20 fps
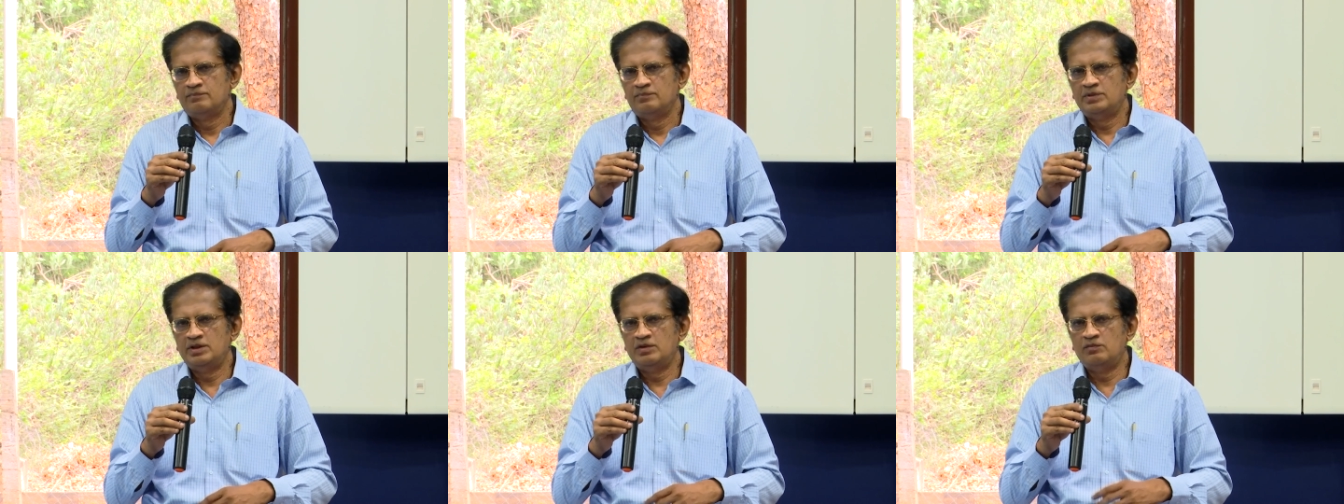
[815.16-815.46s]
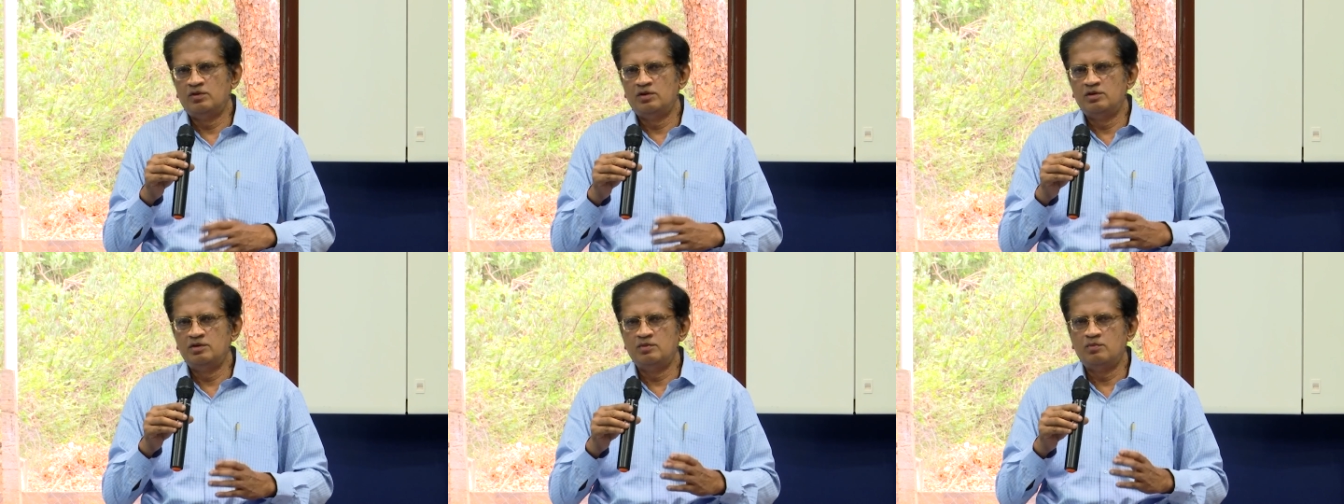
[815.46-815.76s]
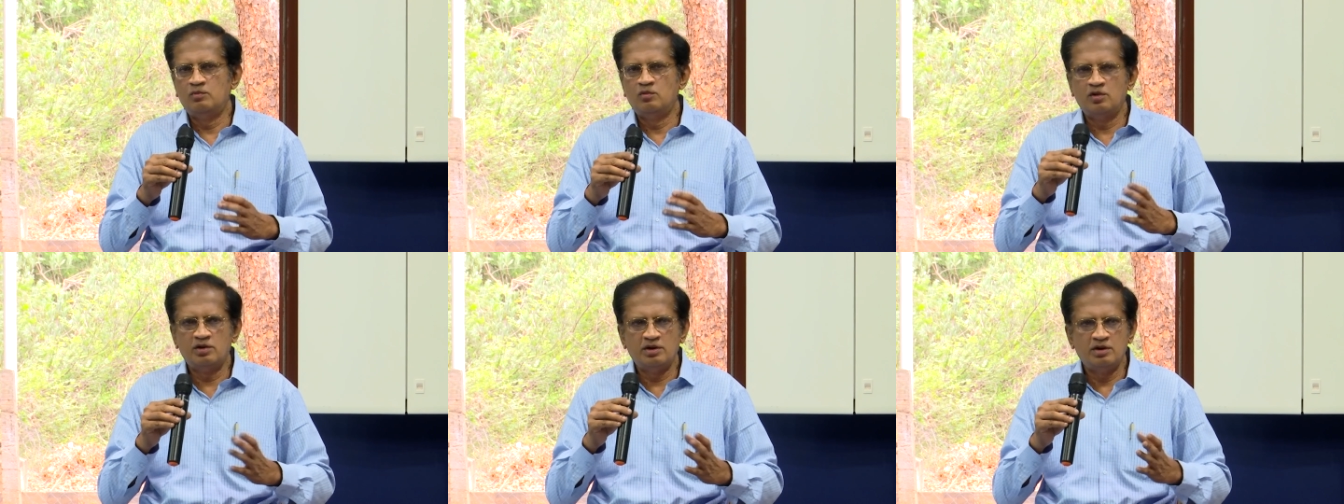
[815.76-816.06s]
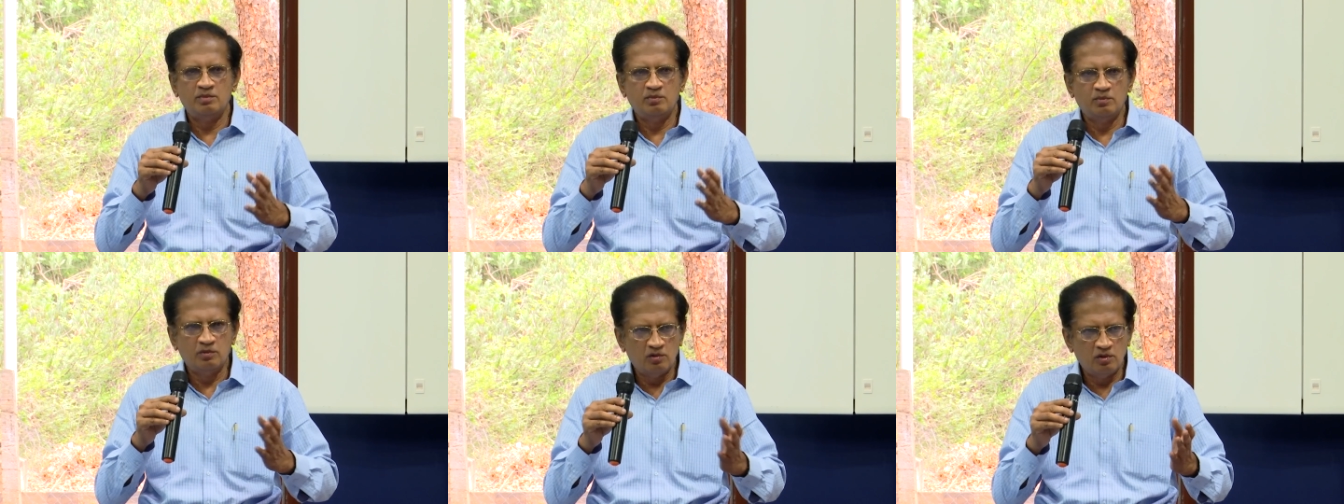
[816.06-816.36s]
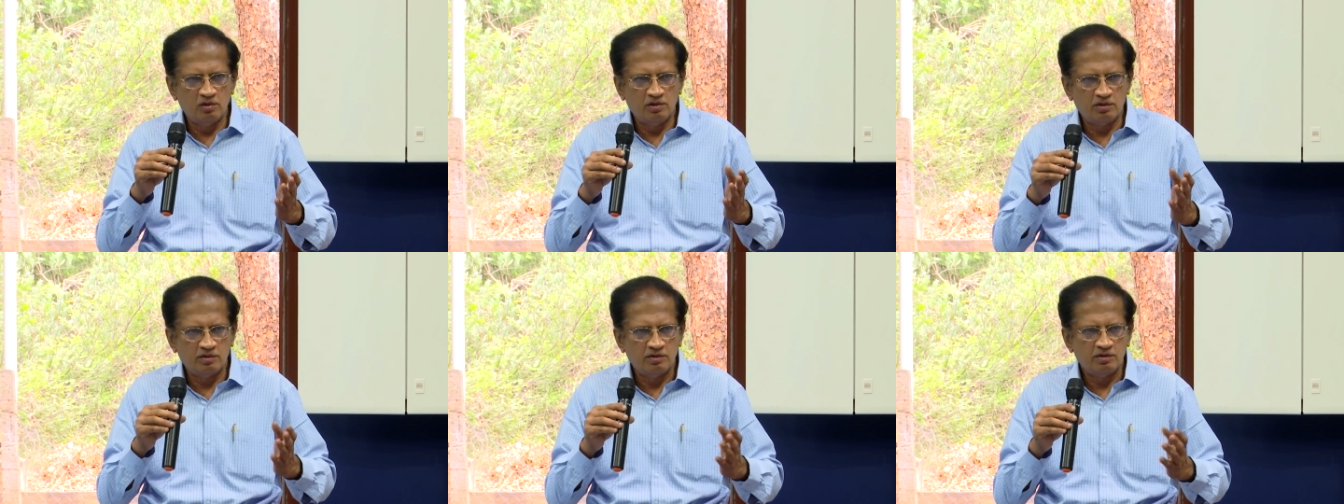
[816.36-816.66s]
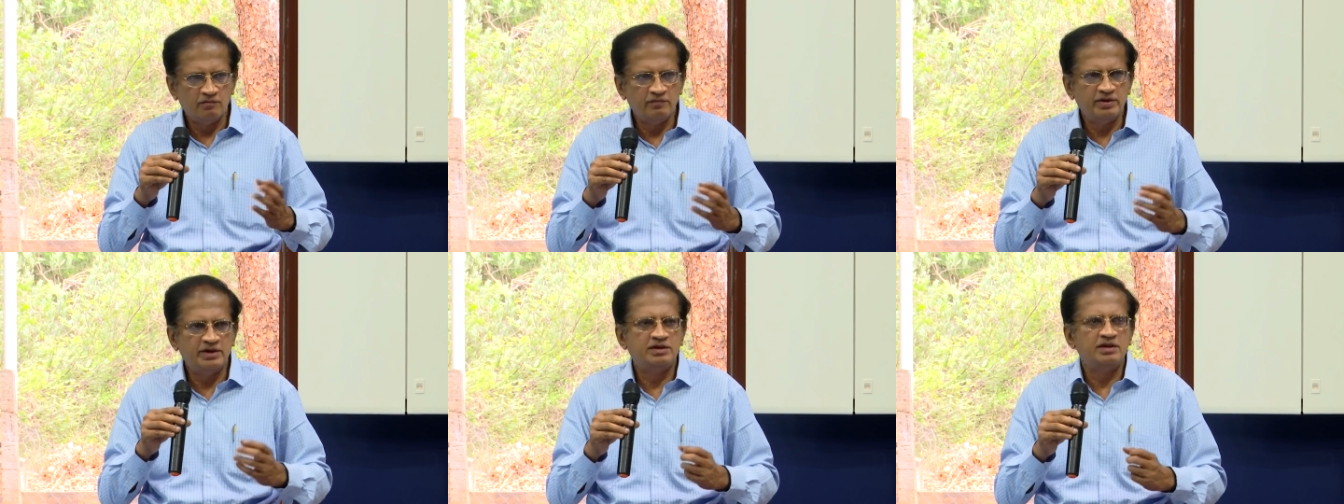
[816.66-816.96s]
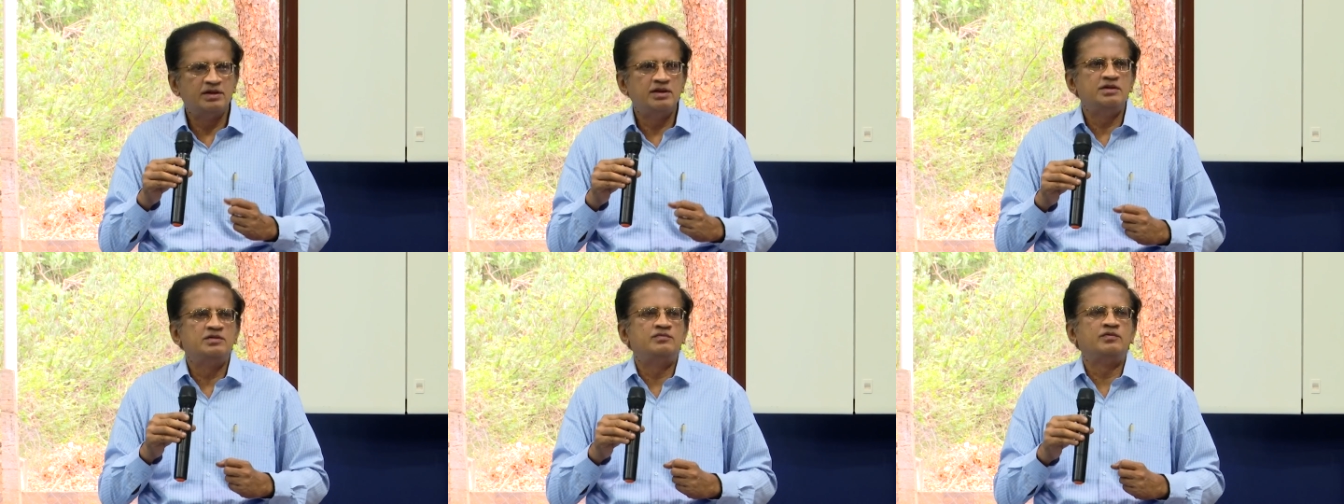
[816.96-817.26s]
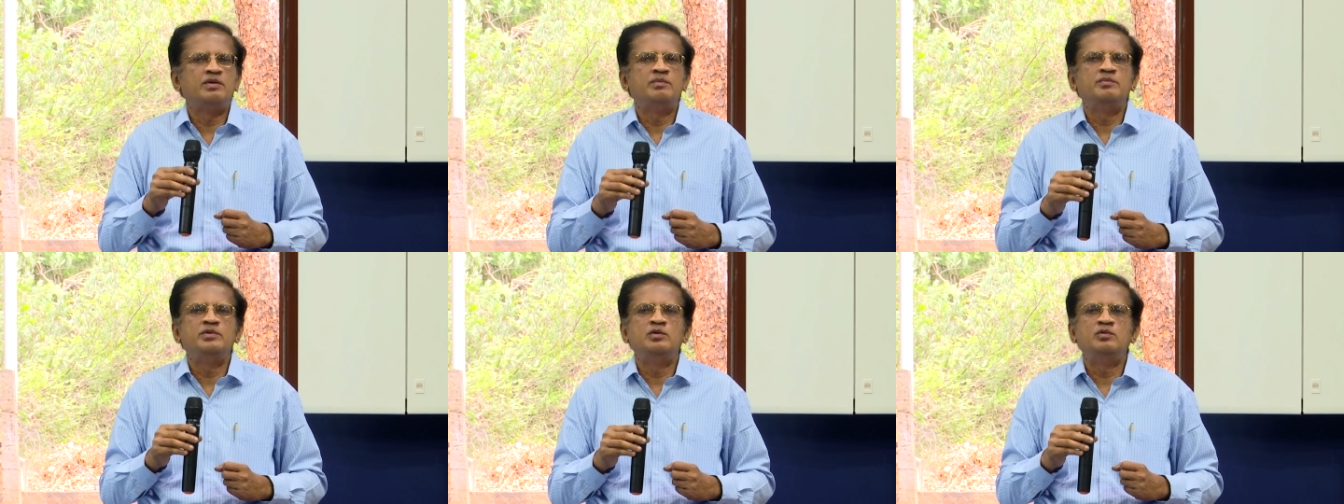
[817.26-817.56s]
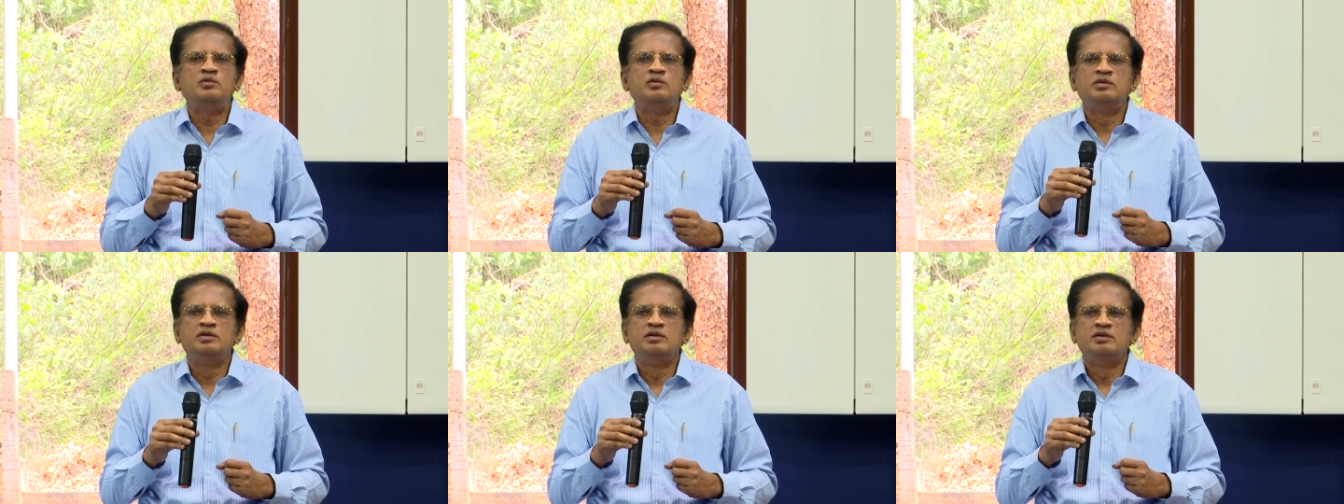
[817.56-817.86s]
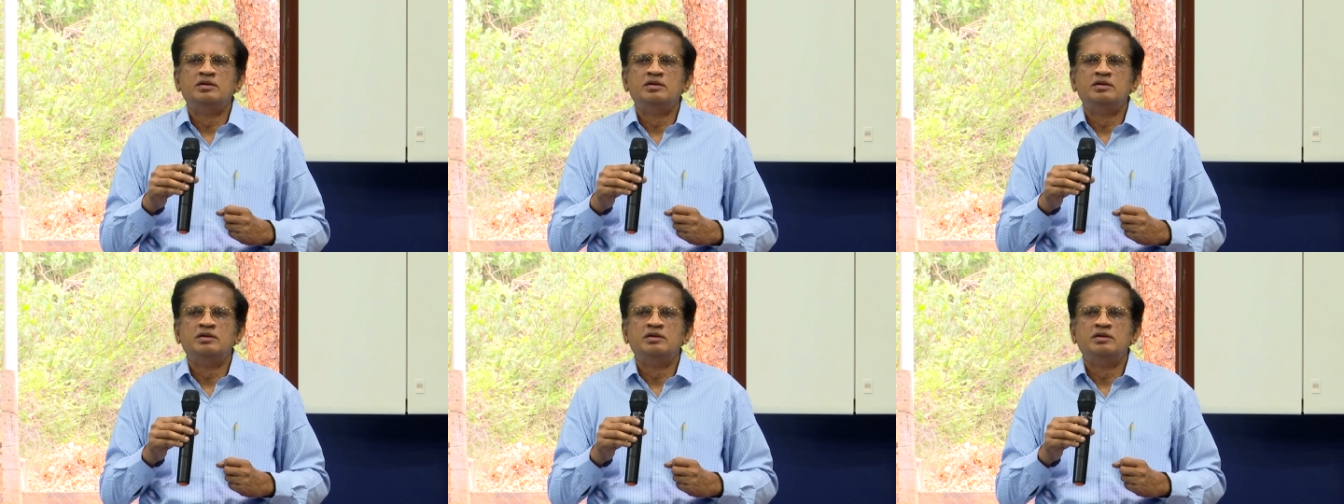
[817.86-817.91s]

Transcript: They want more and more victories from you.